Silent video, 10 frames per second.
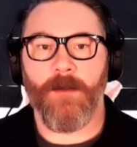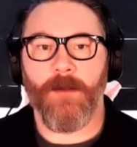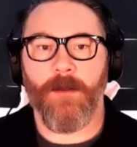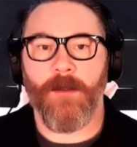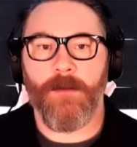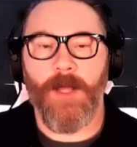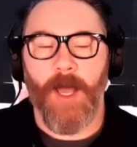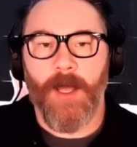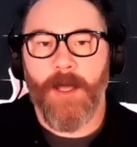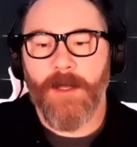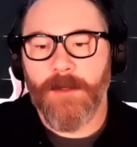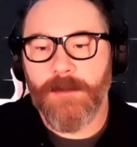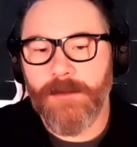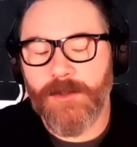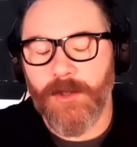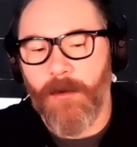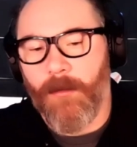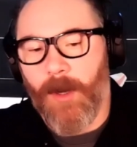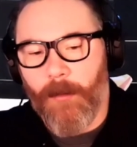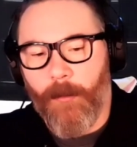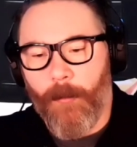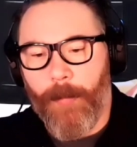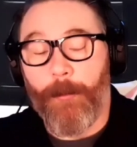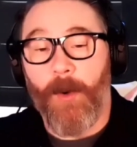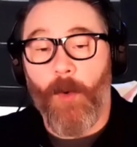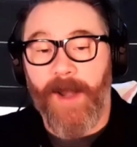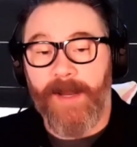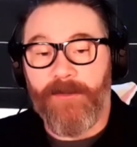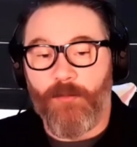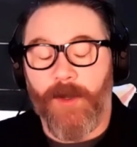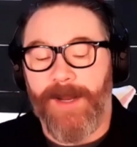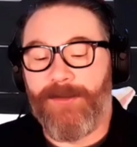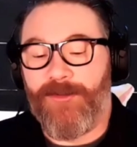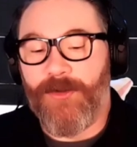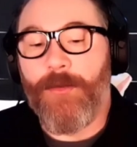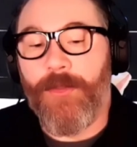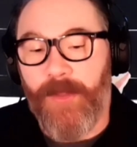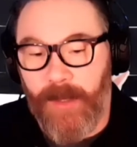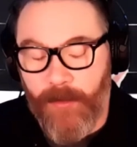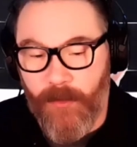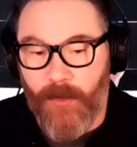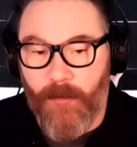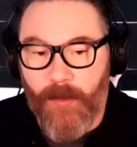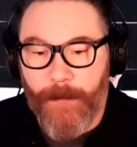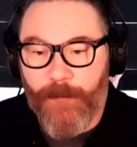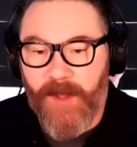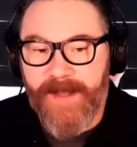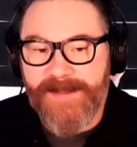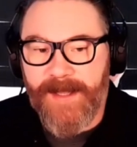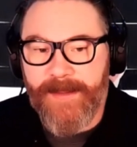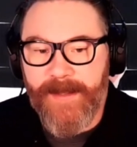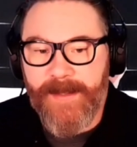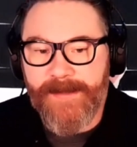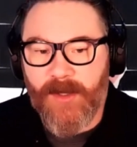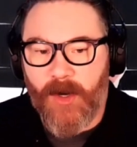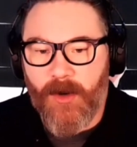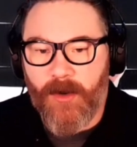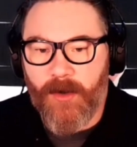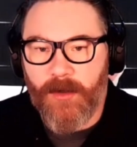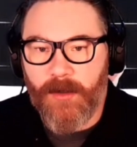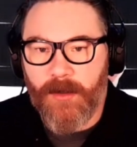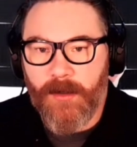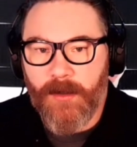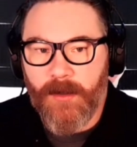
to continue what you yeah. were saying. So, but, but what I what I do think though is that these are